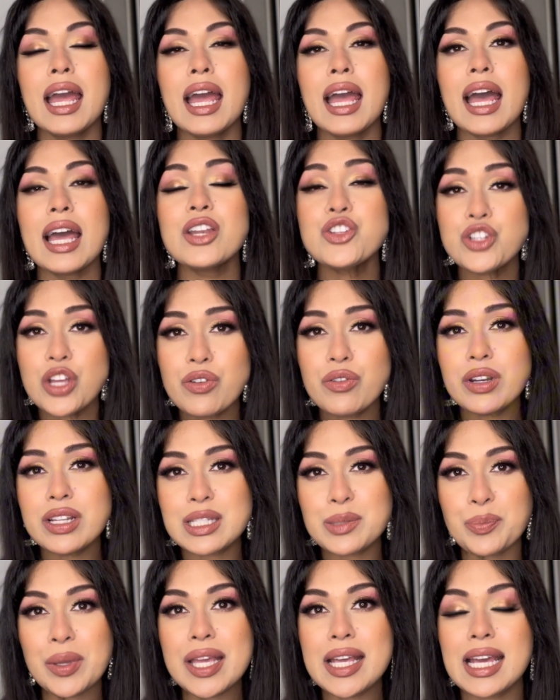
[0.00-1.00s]
And generally
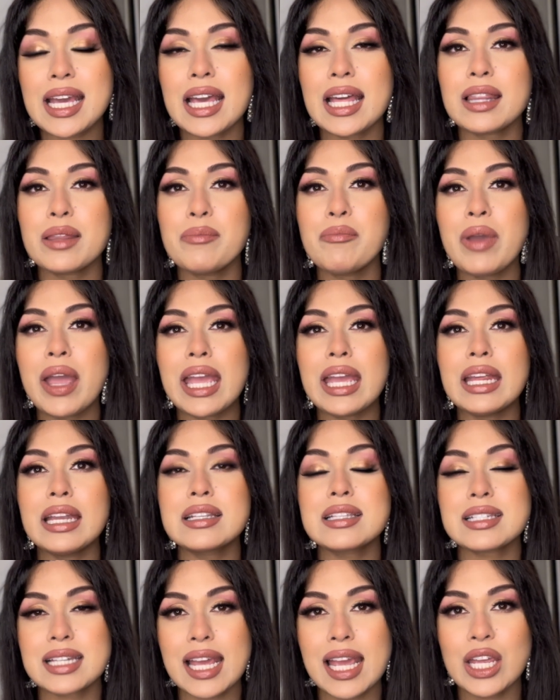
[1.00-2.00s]
speaking, the
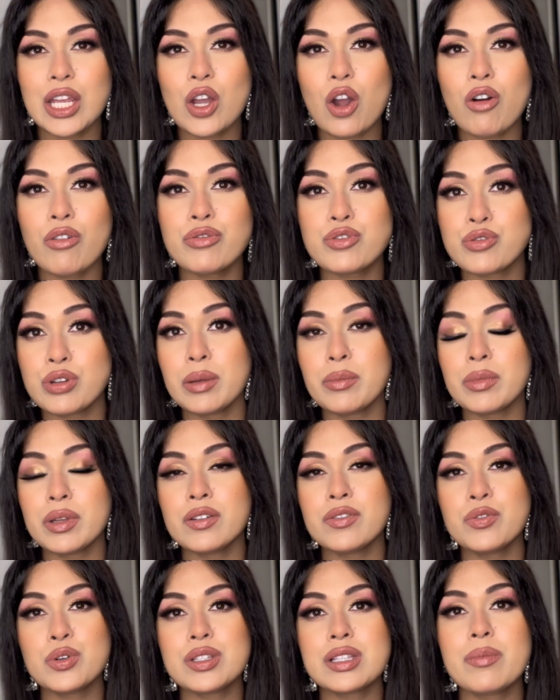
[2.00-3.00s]
mainstay of treatment
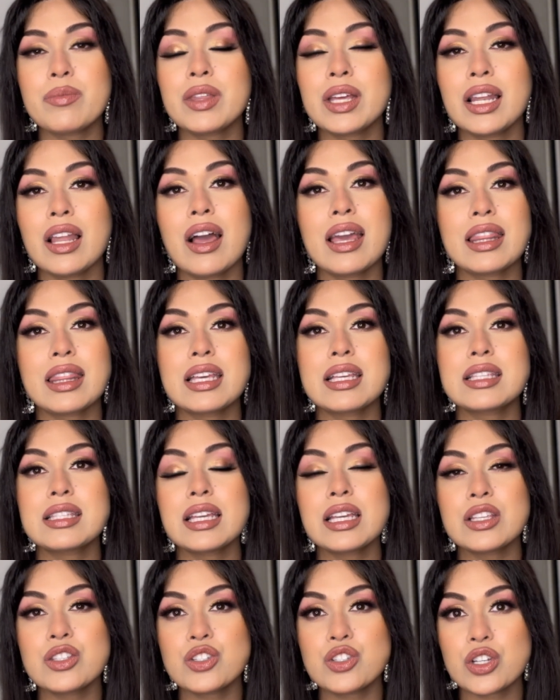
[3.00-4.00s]
for something like this
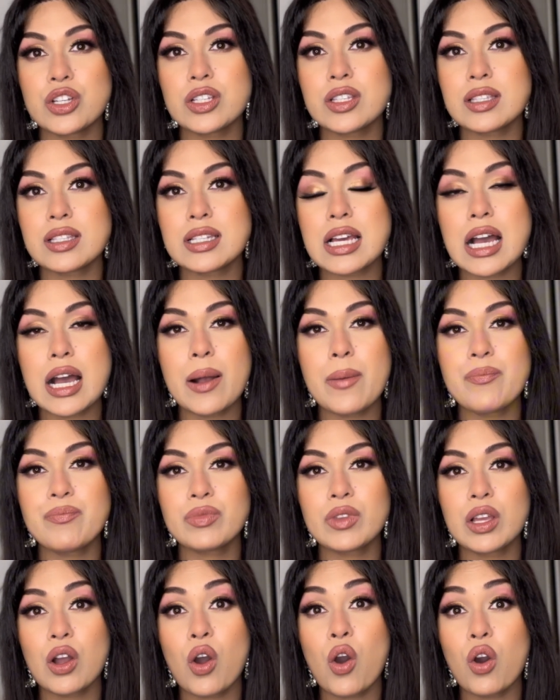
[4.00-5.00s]
is just
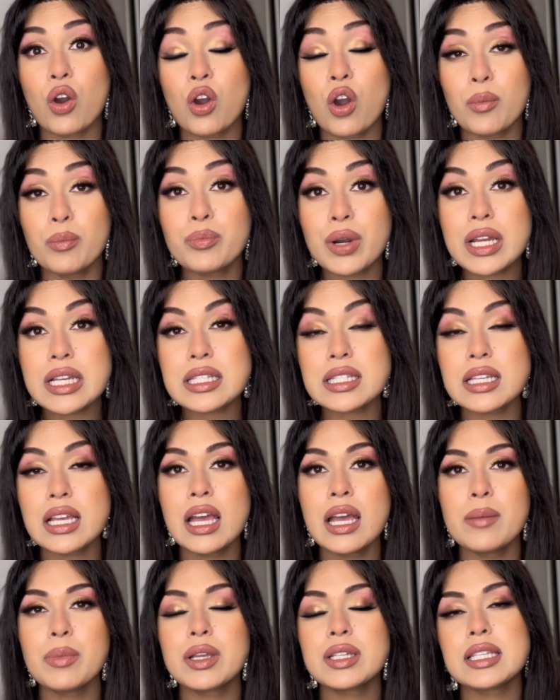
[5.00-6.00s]
hot compress,
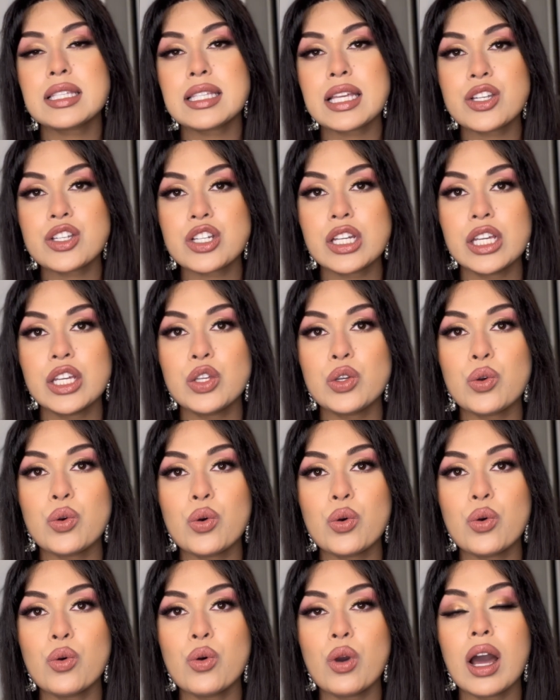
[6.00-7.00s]
because essentially
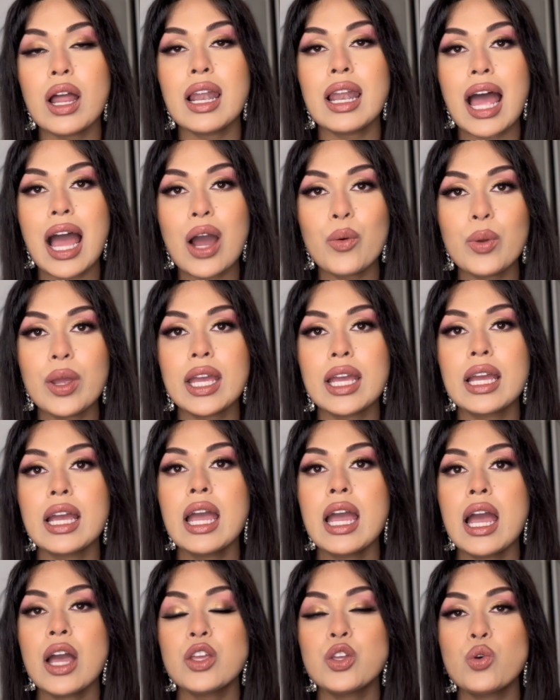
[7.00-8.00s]
you're allowing,
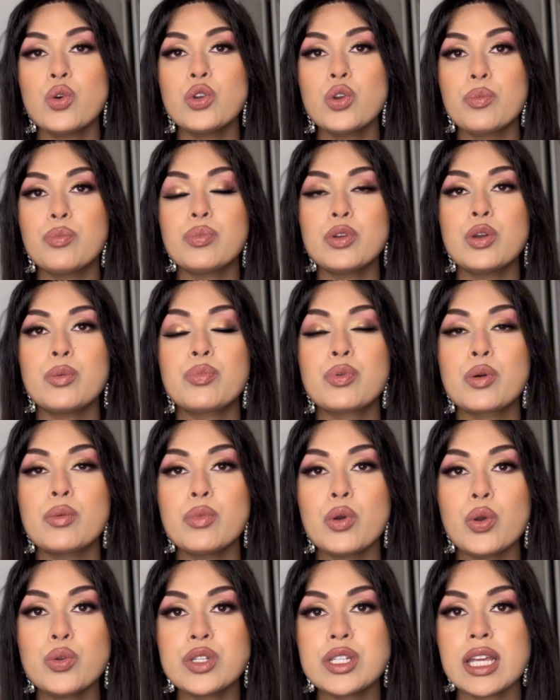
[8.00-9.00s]
you're
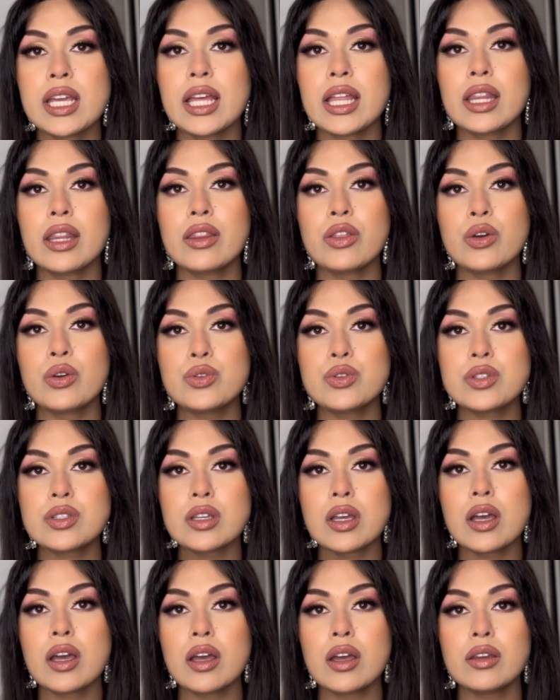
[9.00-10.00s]
promoting those,
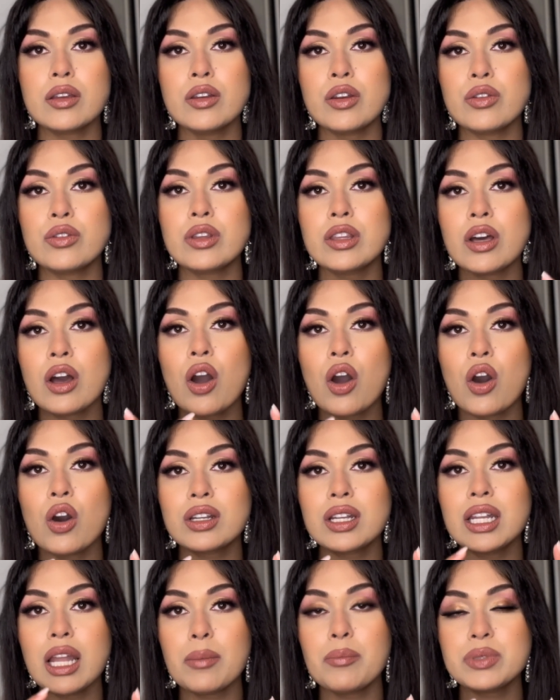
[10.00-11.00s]
the
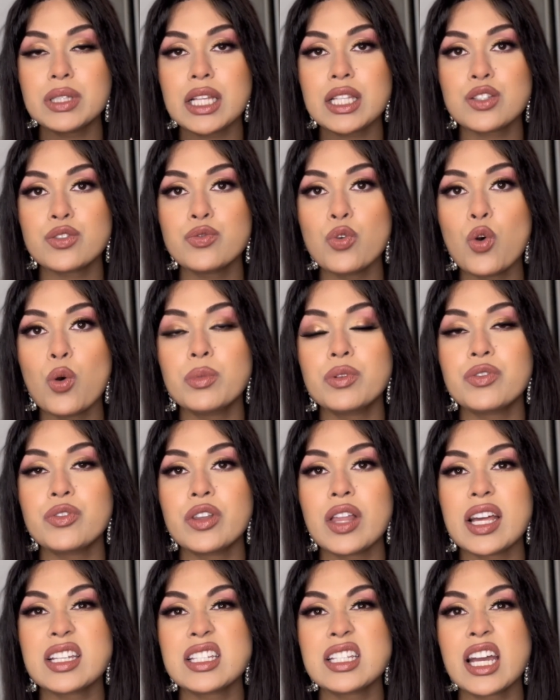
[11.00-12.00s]
hard lump that's formed for
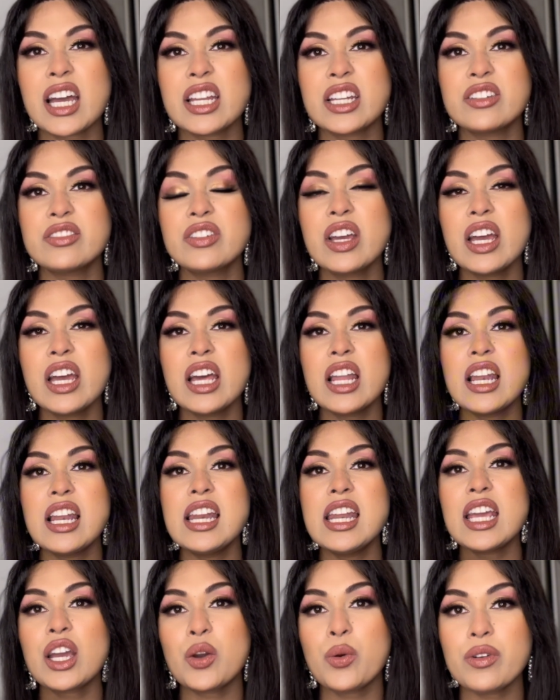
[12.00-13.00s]
that to kind of
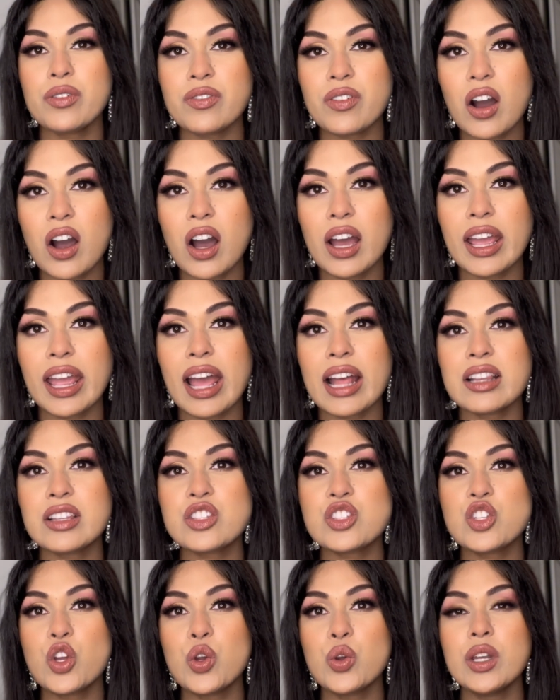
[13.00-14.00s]
liquefy and
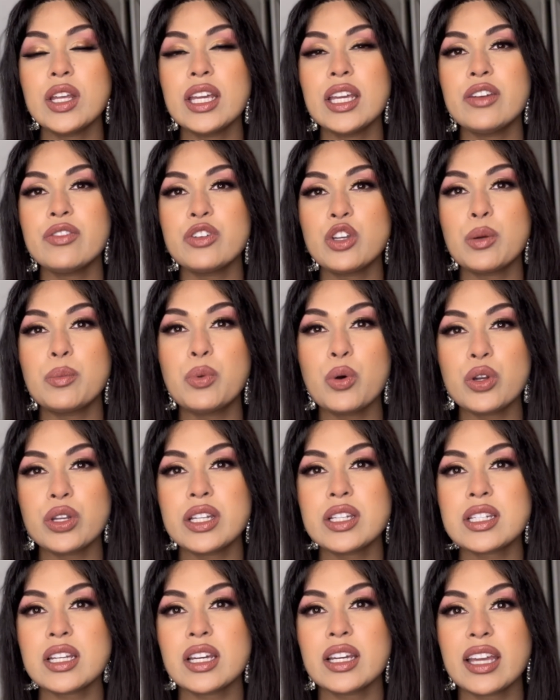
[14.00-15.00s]
slowly for your body
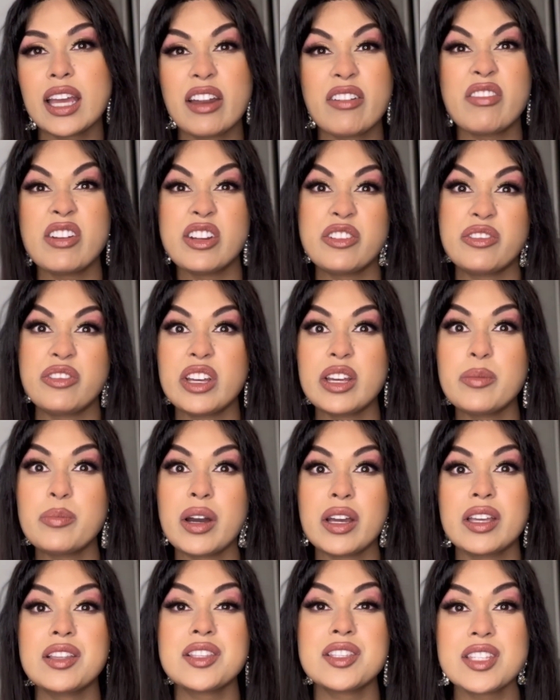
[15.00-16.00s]
to get rid of it by
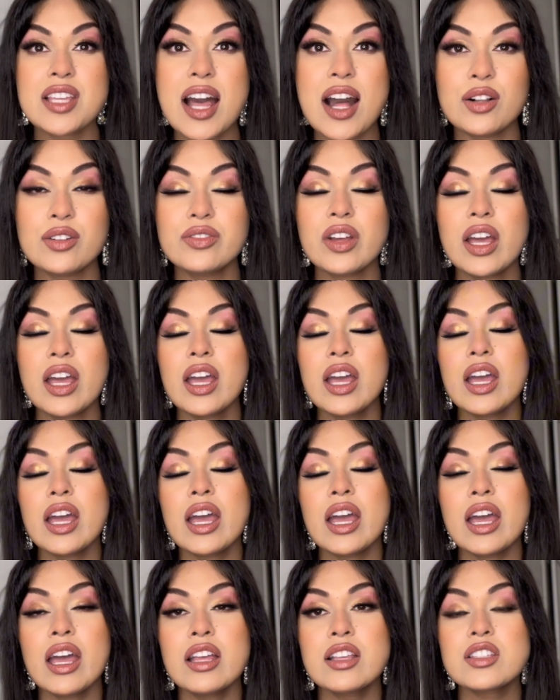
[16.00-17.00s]
itself.
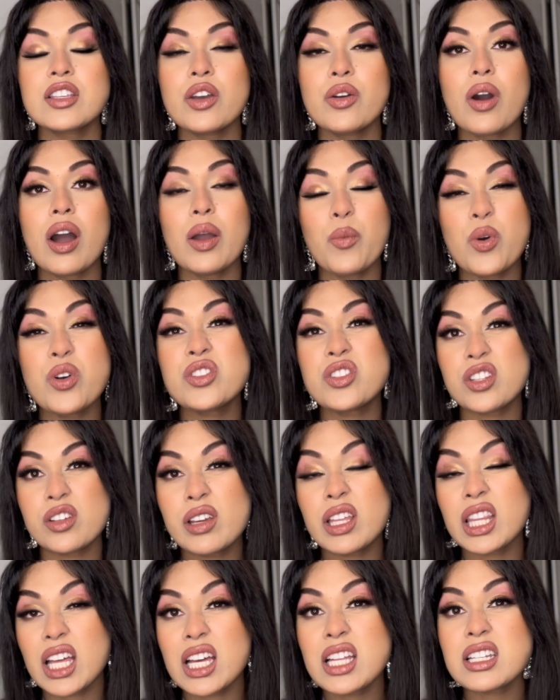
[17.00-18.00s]
So I was
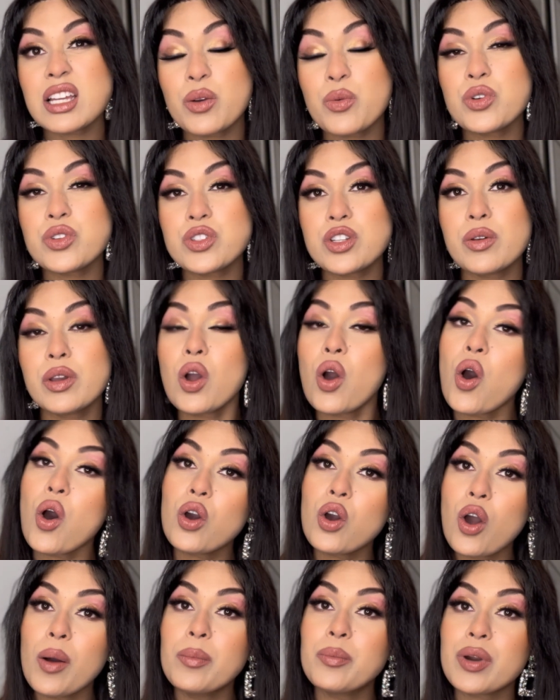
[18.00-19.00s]
doing that. I was doing
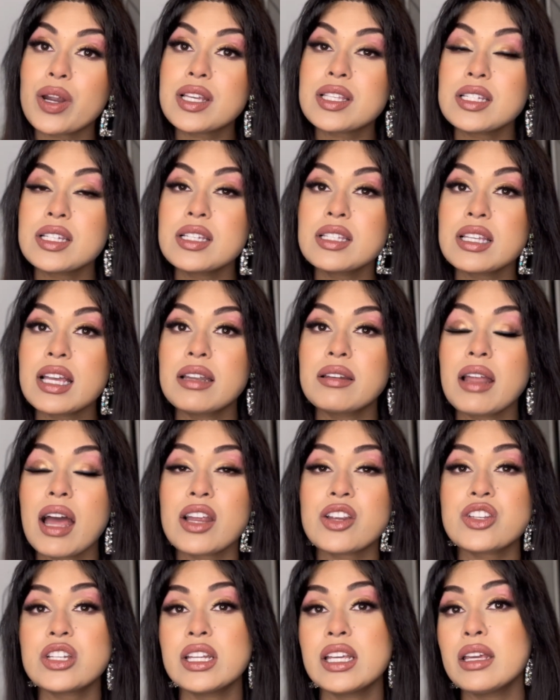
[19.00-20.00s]
hot compresses, and
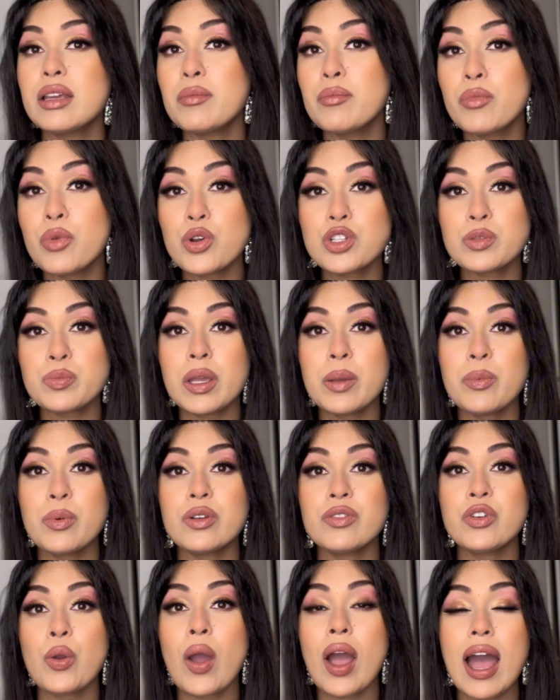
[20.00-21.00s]
actually most people,
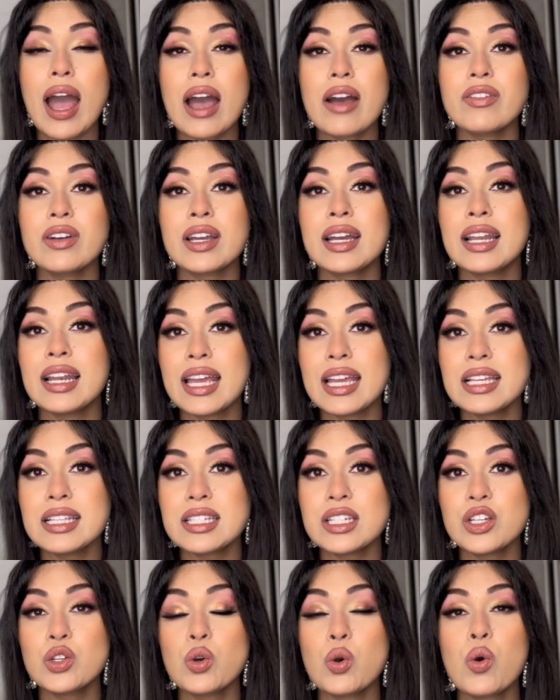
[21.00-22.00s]
if you have a
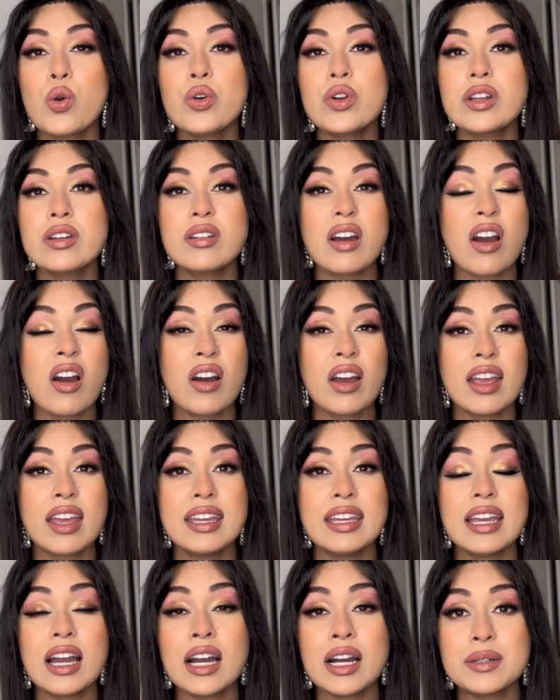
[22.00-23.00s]
Chalazion or an
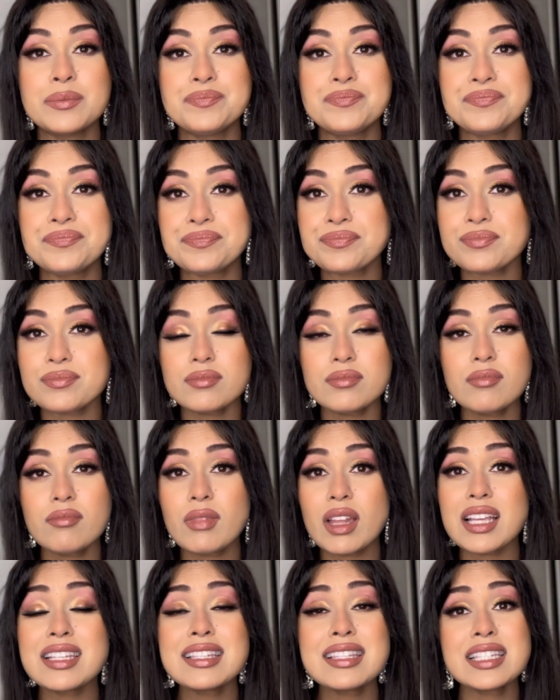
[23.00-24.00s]
eye
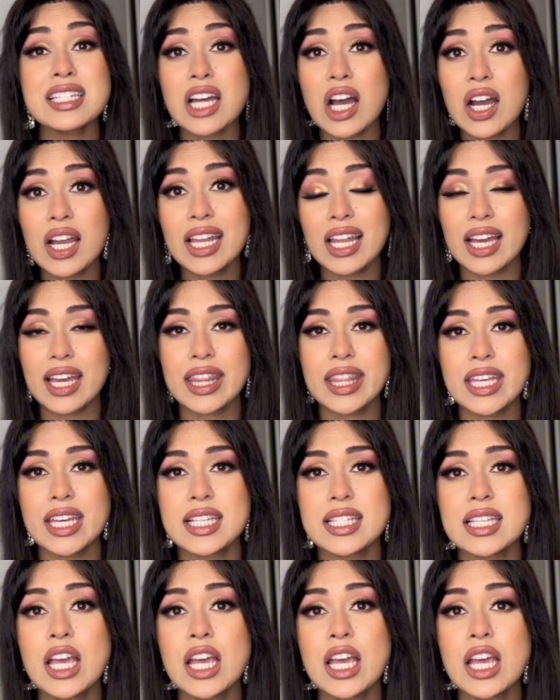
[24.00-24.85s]
stye like this,